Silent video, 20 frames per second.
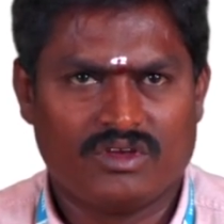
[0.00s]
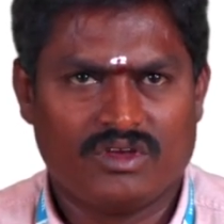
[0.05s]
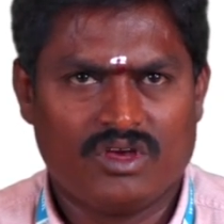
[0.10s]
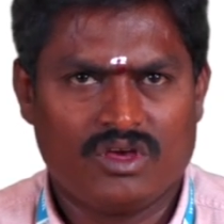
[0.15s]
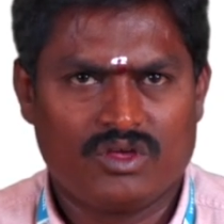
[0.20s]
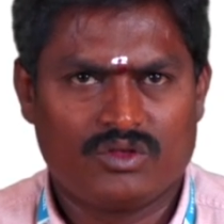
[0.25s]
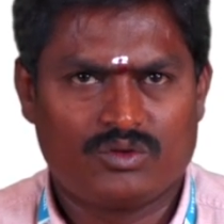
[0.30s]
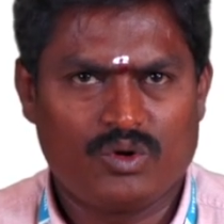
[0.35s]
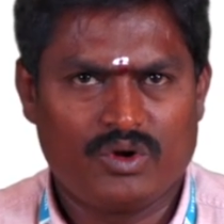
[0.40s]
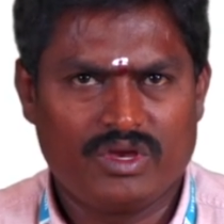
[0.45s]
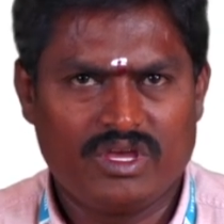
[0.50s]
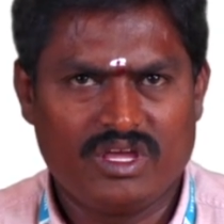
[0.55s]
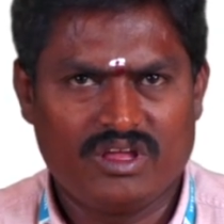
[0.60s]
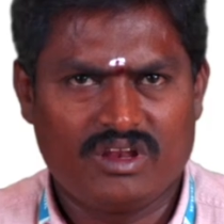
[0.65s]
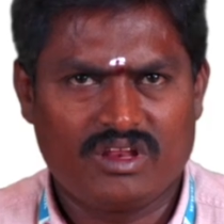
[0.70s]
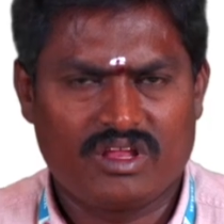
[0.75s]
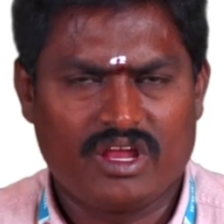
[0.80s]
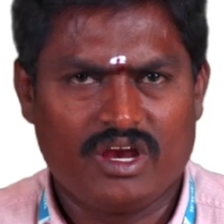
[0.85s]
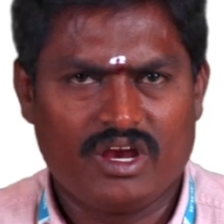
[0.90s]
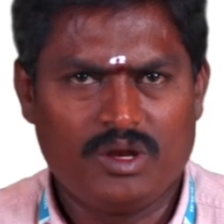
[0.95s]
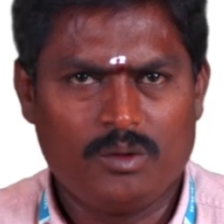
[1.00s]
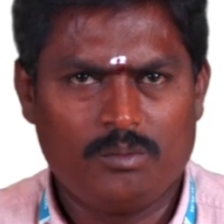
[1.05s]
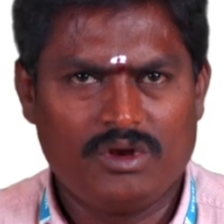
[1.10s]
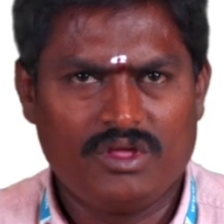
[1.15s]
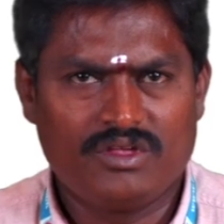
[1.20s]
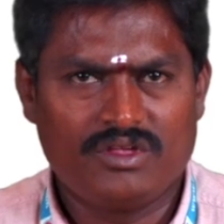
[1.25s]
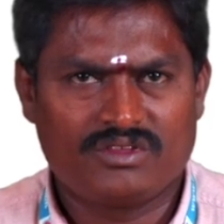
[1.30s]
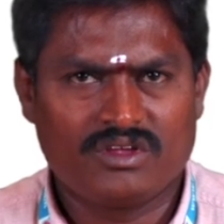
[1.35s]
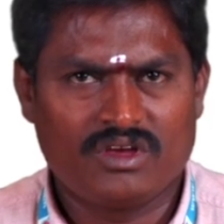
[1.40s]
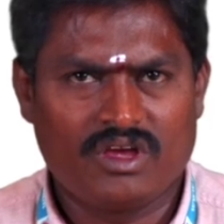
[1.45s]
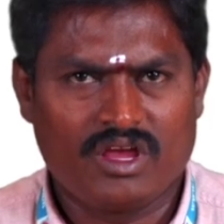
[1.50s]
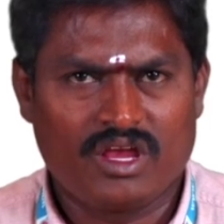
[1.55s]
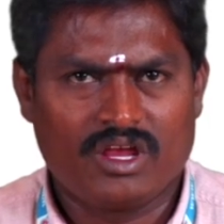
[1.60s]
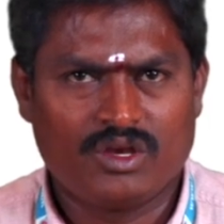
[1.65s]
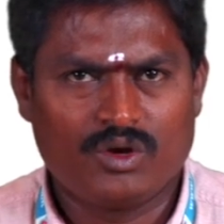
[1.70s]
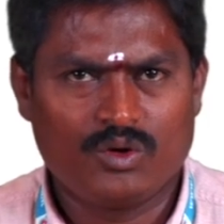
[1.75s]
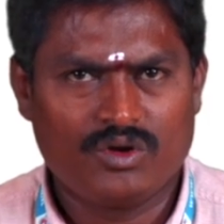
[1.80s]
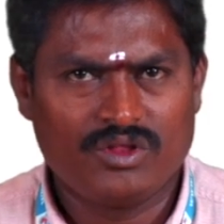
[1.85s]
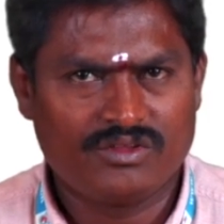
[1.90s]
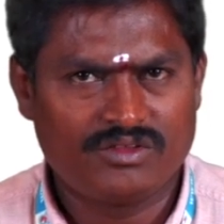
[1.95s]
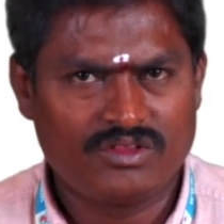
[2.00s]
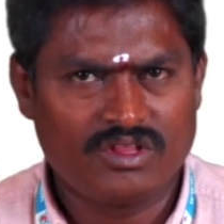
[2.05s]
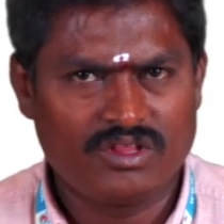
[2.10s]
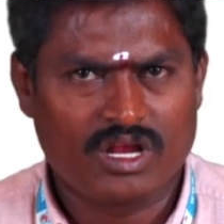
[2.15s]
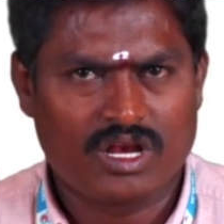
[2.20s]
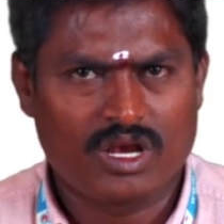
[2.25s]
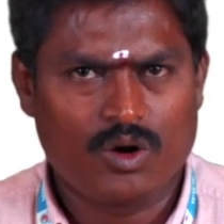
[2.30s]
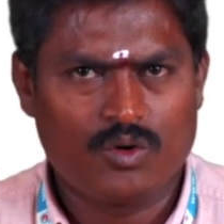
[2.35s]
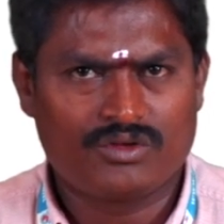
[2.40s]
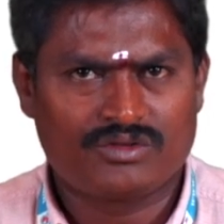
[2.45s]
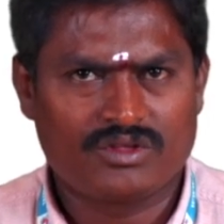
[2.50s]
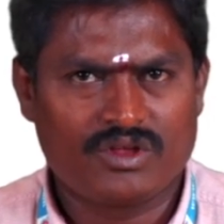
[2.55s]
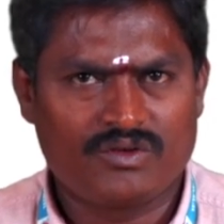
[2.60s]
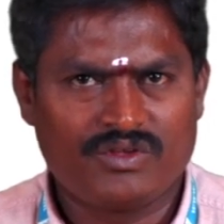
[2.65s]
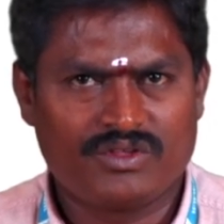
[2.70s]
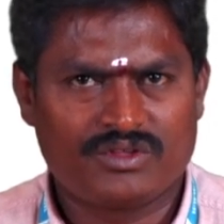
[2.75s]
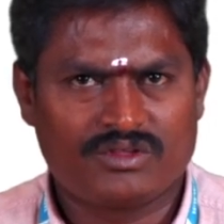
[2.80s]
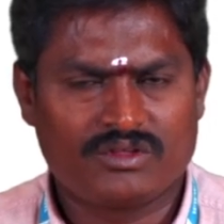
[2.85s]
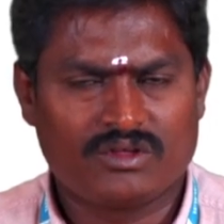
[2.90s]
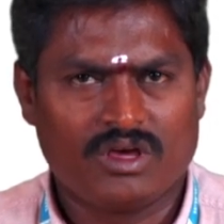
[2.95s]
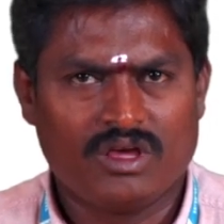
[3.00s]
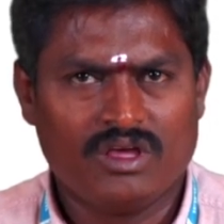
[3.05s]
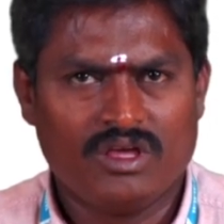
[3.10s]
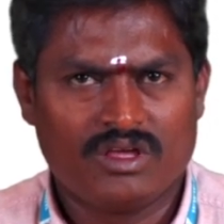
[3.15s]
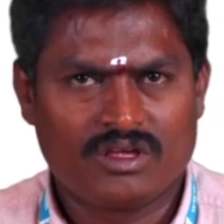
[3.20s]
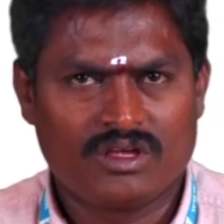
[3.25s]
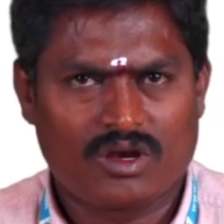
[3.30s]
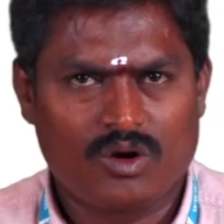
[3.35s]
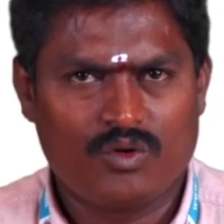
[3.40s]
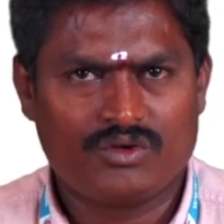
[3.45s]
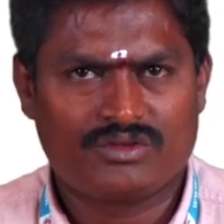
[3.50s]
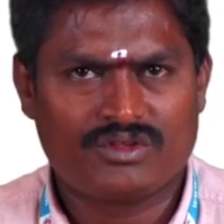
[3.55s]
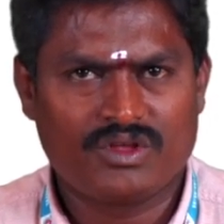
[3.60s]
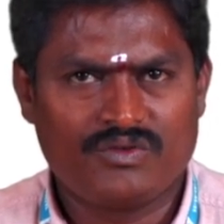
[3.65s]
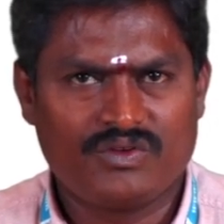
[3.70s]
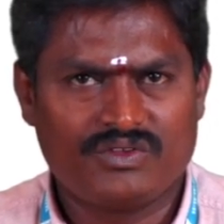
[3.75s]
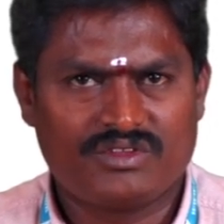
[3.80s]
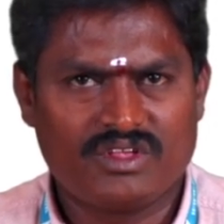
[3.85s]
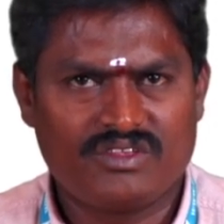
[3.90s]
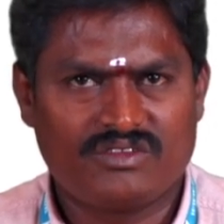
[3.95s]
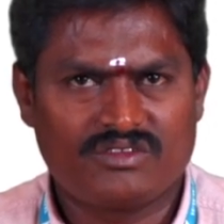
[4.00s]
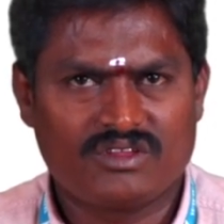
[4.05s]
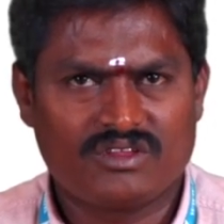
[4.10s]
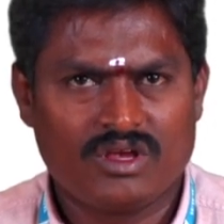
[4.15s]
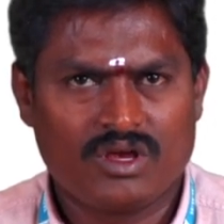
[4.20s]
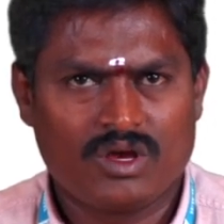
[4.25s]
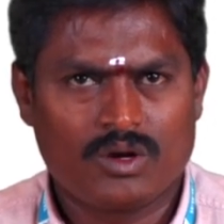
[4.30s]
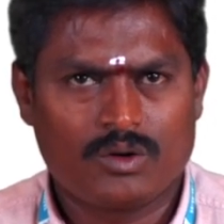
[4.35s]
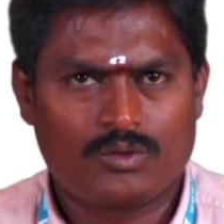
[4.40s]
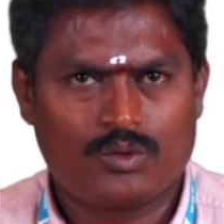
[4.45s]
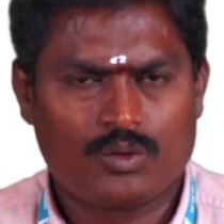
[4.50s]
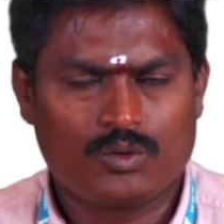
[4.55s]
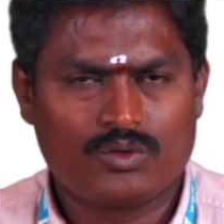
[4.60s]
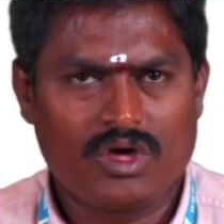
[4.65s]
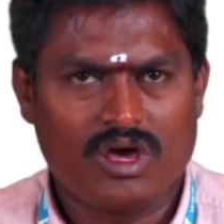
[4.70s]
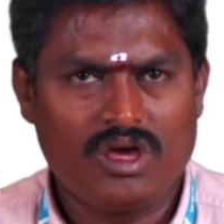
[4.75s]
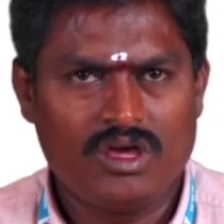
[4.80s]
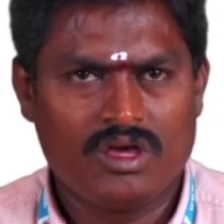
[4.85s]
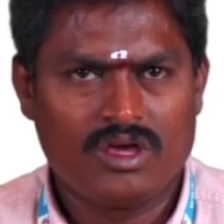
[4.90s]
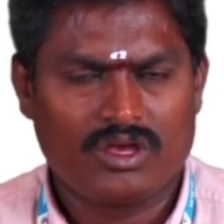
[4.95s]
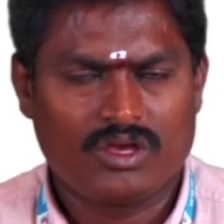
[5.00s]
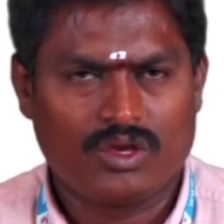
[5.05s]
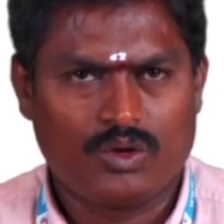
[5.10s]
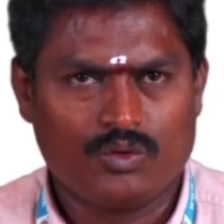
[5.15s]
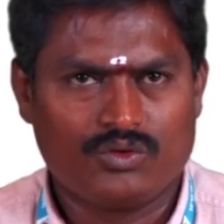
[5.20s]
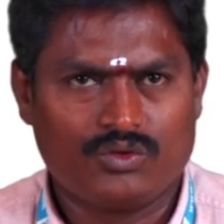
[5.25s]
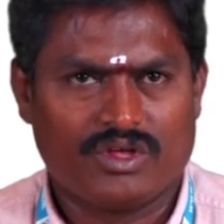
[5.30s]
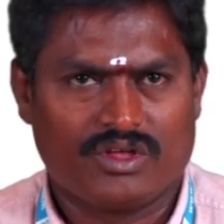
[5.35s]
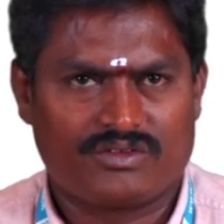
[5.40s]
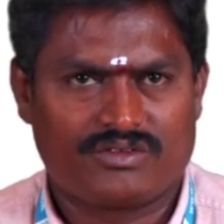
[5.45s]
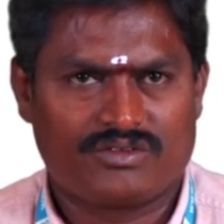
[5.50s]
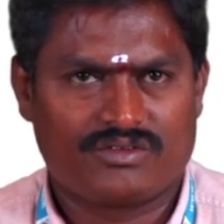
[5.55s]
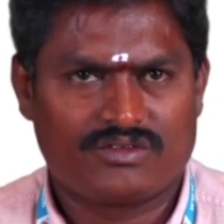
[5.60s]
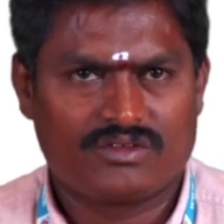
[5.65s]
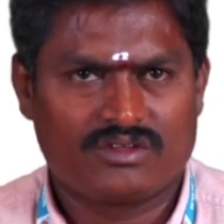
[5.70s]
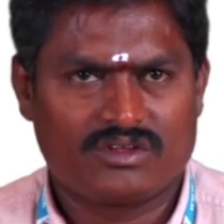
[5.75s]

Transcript: So here AWS introduced the cloud services to the users.